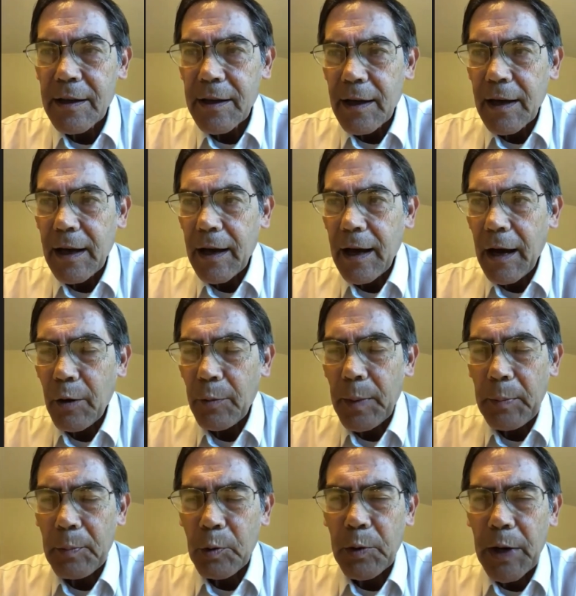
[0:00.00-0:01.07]
I
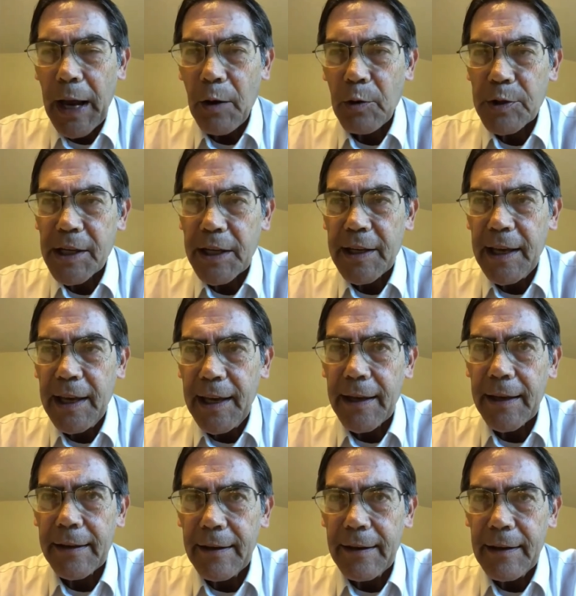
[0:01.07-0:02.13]
remember when I was a
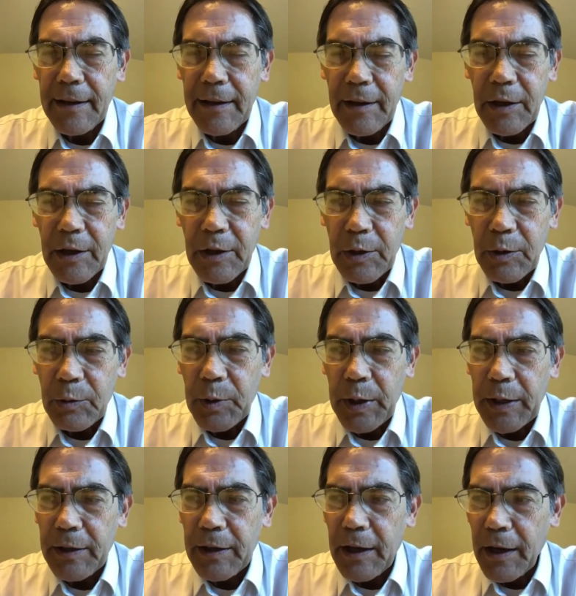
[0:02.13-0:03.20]
kid,
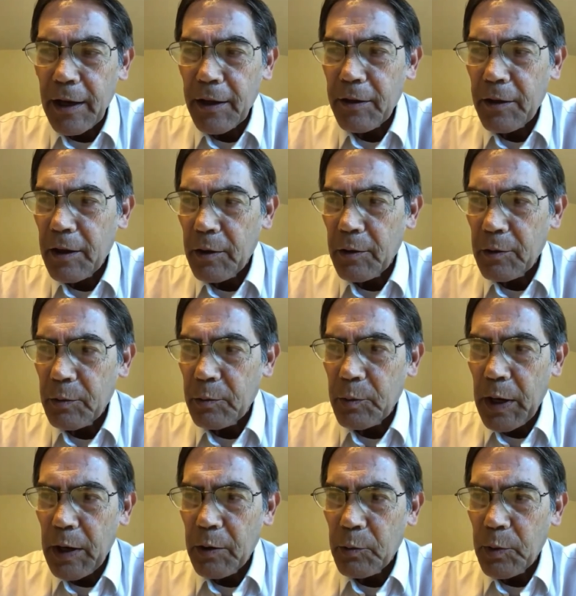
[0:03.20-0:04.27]
when
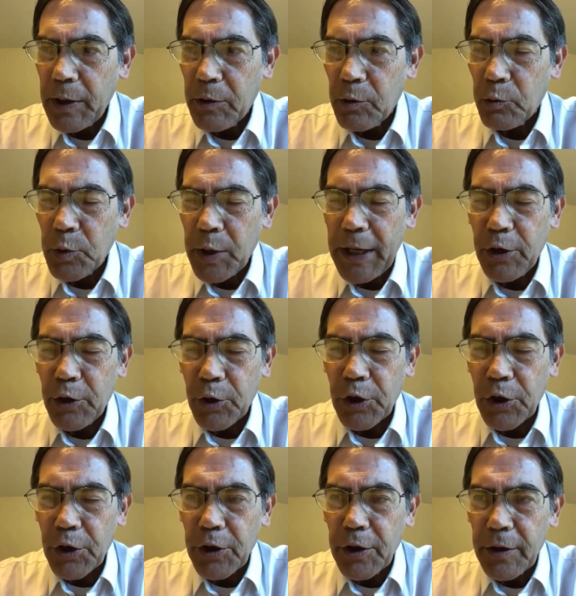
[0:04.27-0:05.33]
the
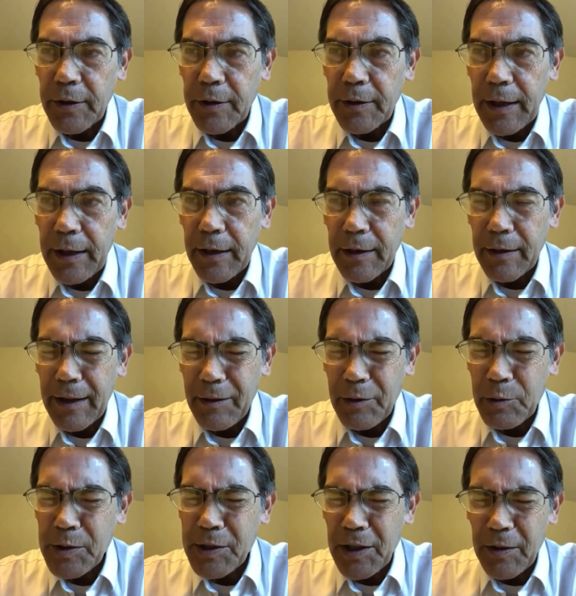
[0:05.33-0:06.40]
reader, and
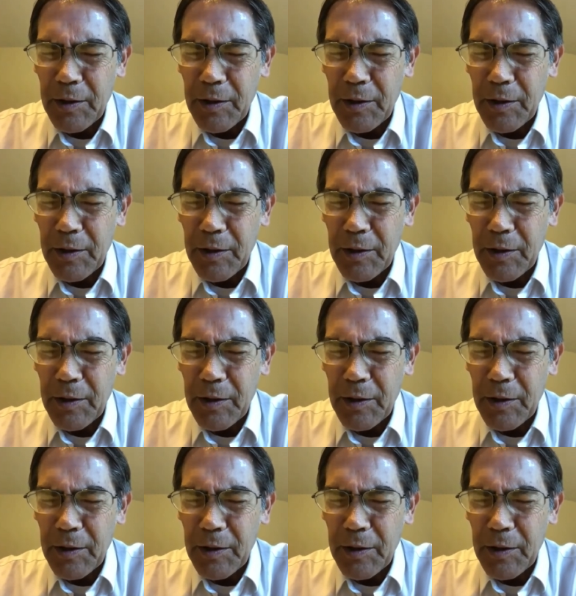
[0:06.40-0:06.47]
it was,